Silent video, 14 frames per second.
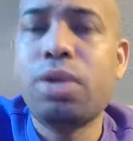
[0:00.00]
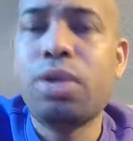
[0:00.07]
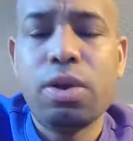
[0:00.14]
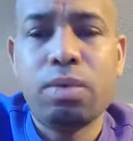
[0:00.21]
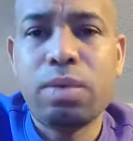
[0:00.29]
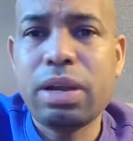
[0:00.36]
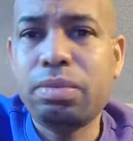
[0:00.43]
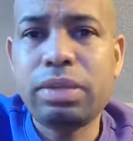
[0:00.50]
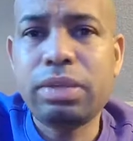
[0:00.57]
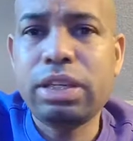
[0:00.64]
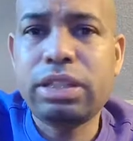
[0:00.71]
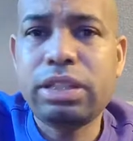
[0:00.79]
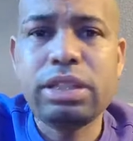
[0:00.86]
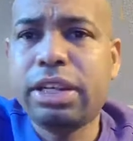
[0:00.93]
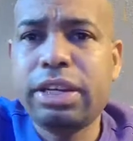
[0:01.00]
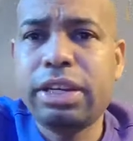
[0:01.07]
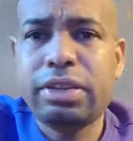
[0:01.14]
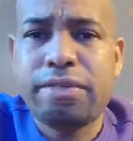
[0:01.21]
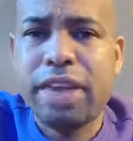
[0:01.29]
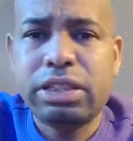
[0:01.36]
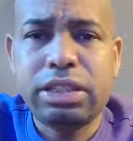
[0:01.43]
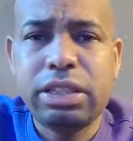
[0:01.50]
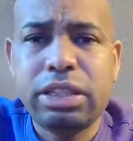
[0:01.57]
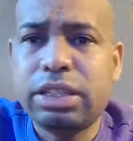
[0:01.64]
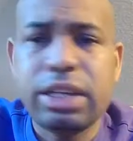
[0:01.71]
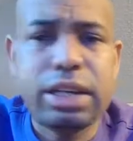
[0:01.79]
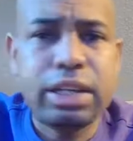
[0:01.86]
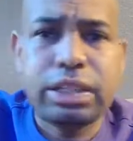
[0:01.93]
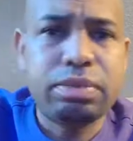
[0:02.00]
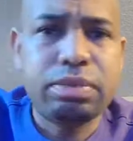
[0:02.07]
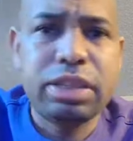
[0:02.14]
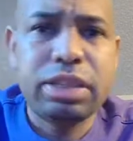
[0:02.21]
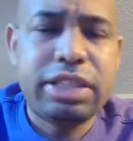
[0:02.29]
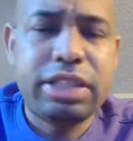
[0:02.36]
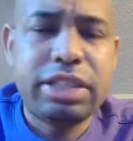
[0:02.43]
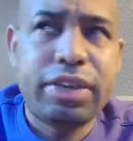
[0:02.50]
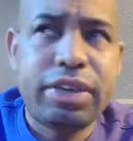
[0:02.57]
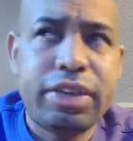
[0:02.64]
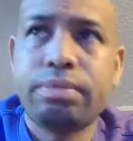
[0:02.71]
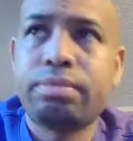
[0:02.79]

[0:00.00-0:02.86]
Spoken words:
Well, it's no innovation. It's what's different.